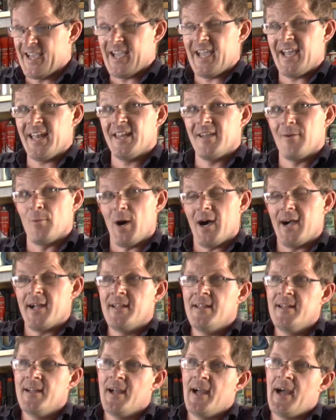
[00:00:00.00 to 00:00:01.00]
Anyway,
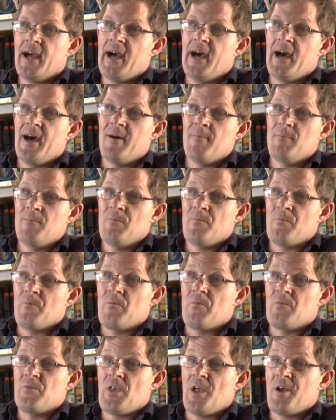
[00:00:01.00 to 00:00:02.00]

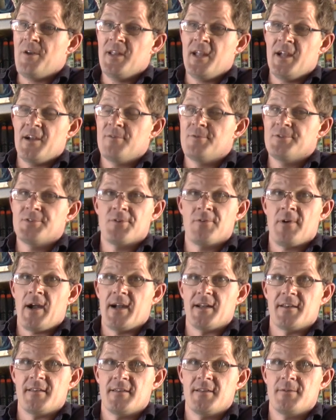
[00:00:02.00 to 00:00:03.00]
so yeah, it was
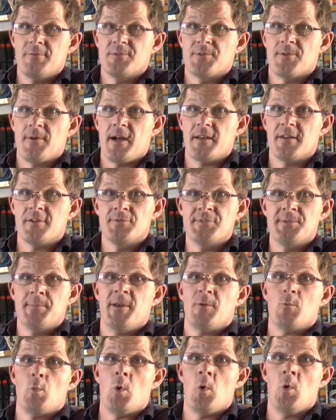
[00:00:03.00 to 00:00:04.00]
great. It was great. It was a
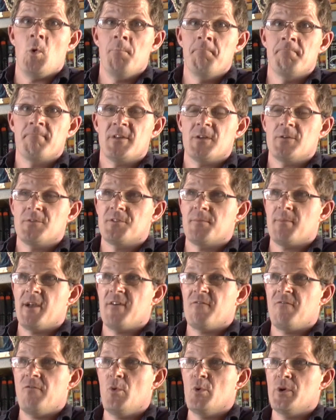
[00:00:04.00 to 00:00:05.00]
bit warm. It was
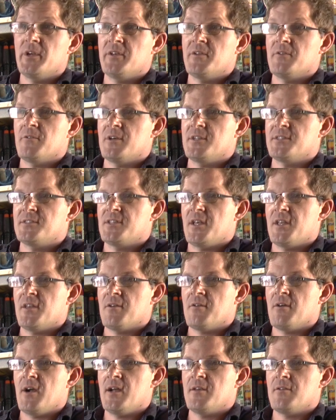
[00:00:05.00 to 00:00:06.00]
about 40 degrees
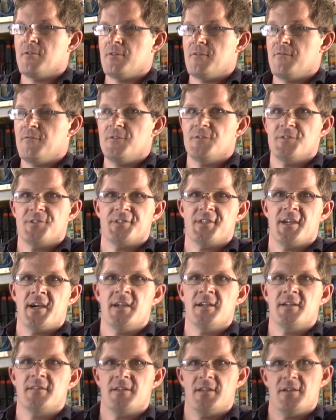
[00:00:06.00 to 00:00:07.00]
centigrade on the first
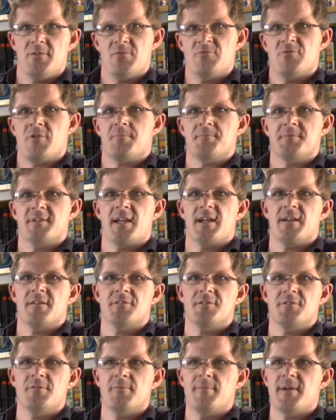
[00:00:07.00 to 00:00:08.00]
day, and then it dropped down
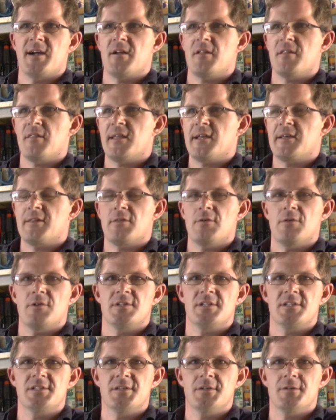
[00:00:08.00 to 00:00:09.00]
to about, I think,
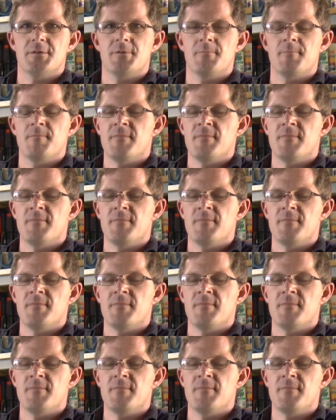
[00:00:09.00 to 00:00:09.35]
32.